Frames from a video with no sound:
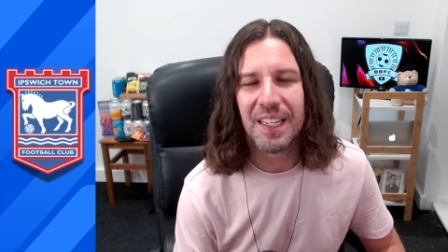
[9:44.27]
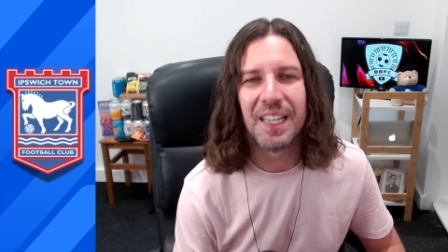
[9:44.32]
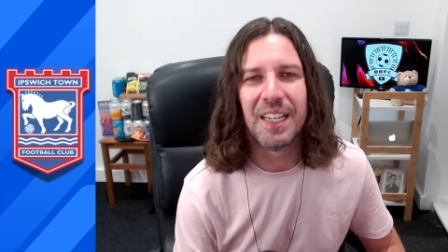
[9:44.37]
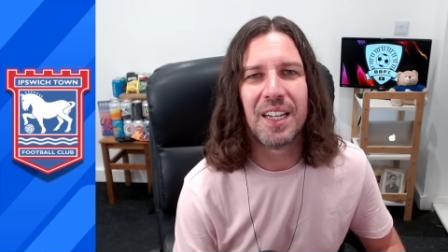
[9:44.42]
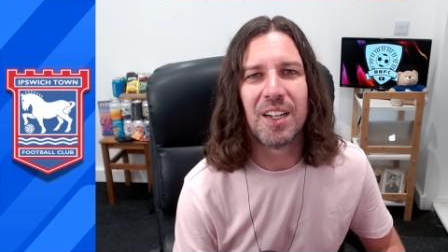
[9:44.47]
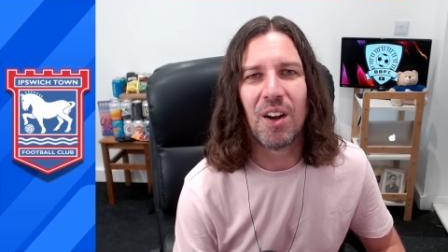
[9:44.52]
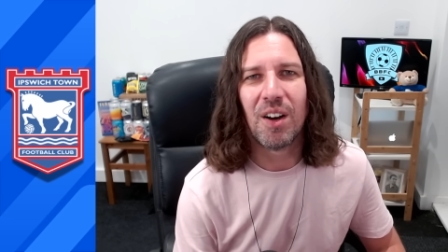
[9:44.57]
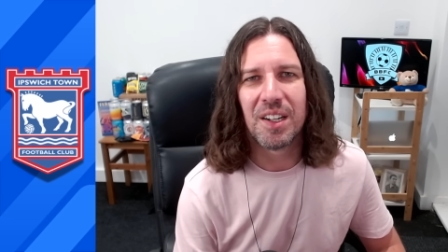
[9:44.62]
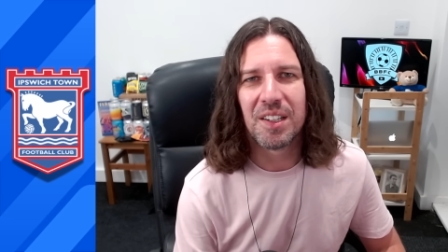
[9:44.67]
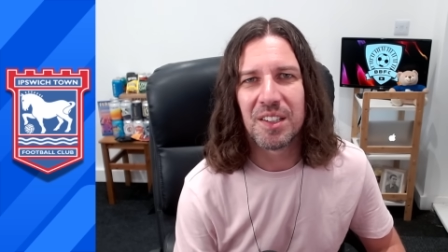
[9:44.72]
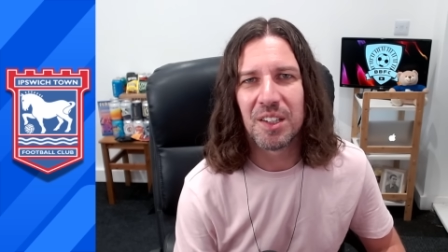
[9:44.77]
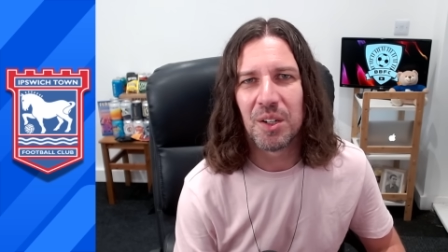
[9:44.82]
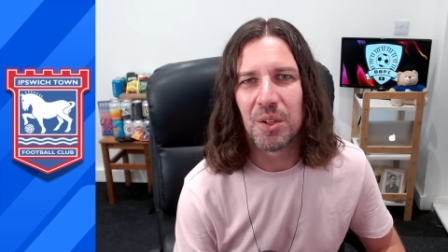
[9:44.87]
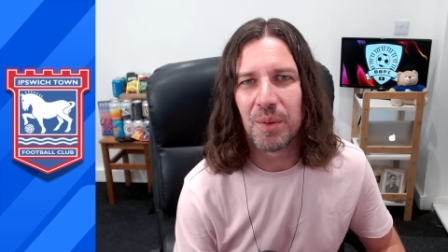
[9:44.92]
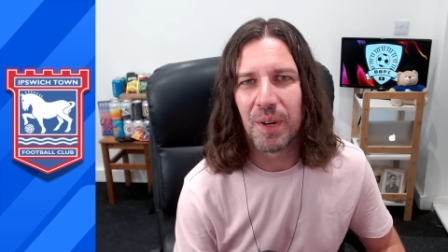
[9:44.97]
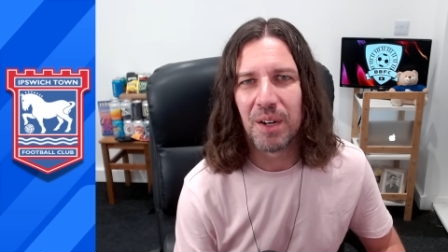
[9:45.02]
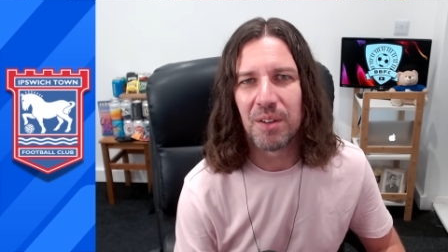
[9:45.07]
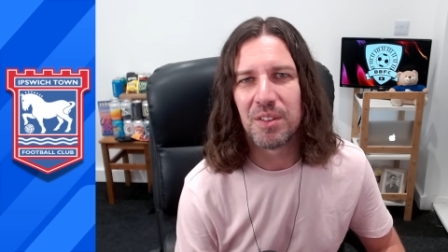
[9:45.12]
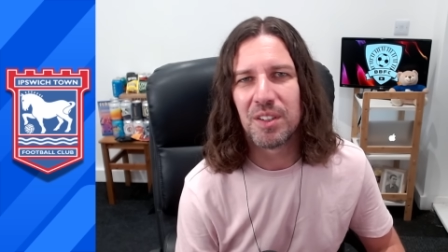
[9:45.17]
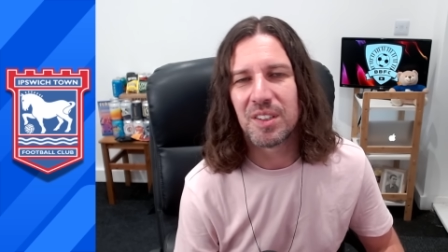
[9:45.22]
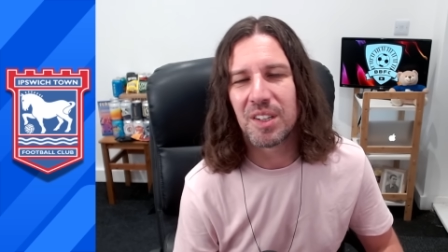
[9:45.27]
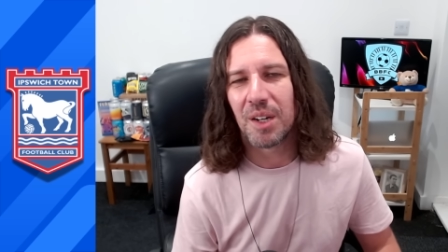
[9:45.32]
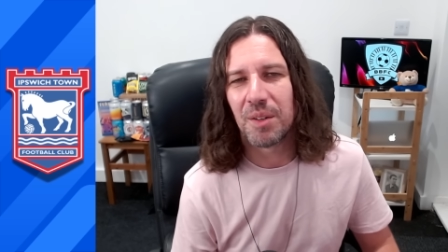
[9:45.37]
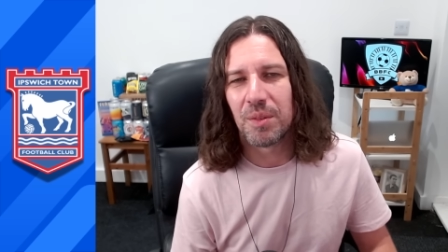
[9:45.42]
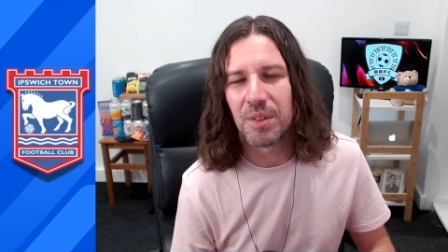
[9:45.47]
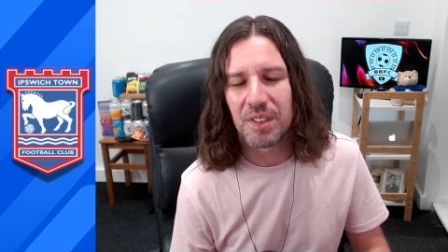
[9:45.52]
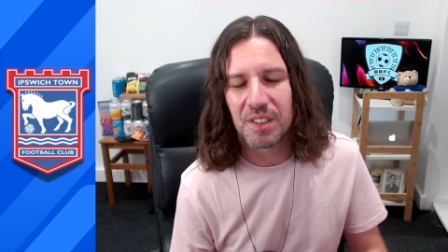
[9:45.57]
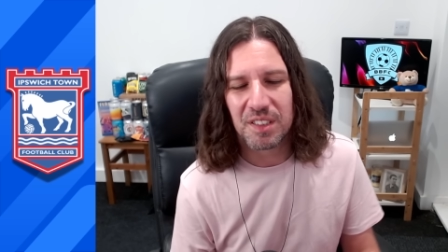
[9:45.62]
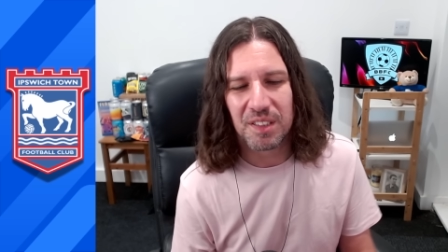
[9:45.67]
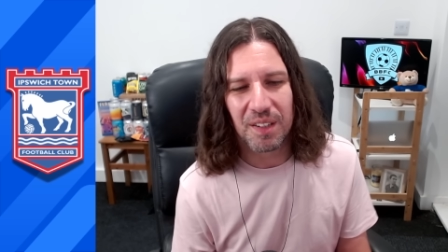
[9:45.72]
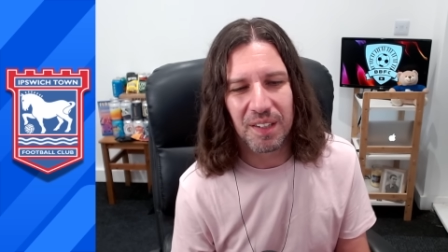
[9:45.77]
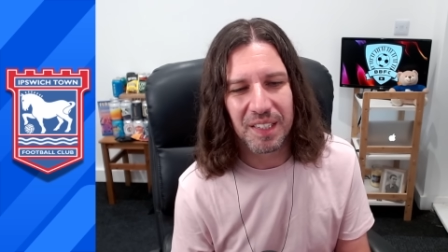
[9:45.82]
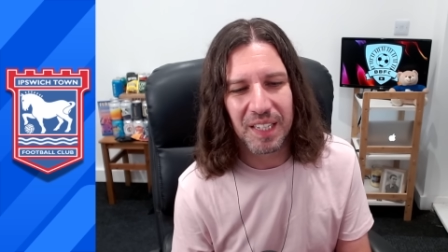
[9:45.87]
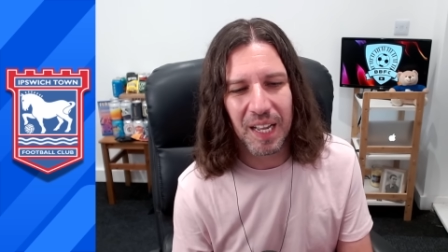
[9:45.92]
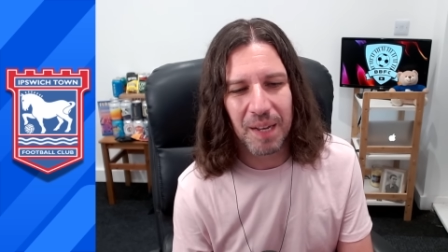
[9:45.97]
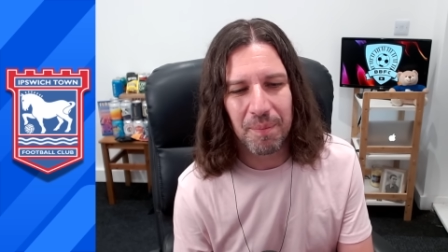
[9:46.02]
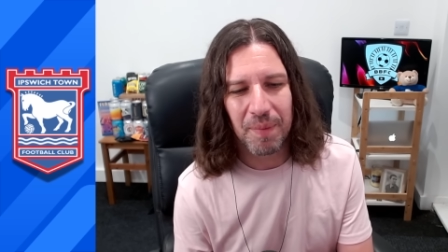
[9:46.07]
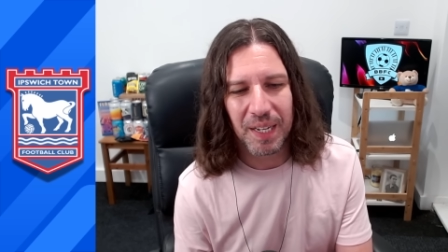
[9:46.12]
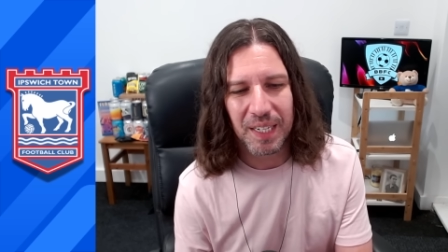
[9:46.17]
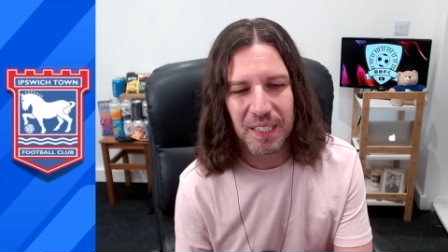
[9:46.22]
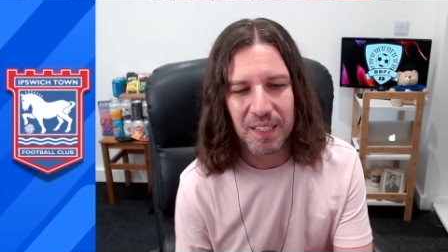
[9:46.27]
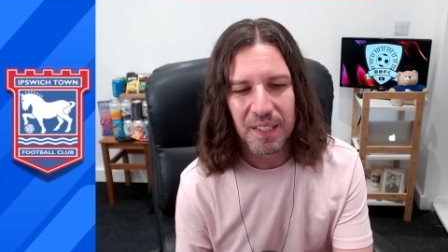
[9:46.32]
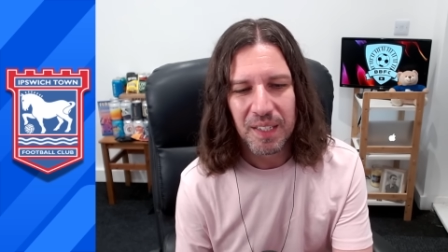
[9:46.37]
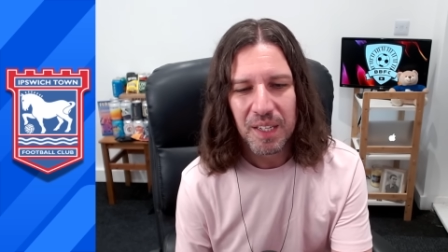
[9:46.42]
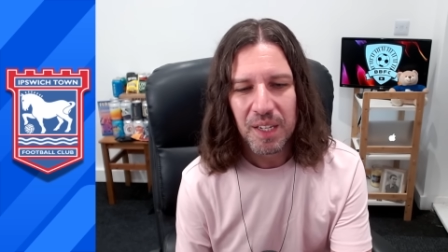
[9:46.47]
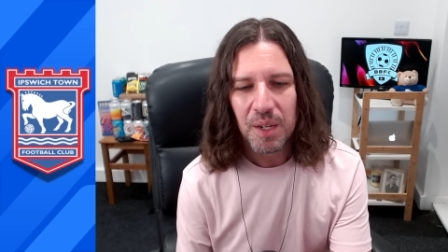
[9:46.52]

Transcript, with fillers: in an ideal world, you don't want to sign that many.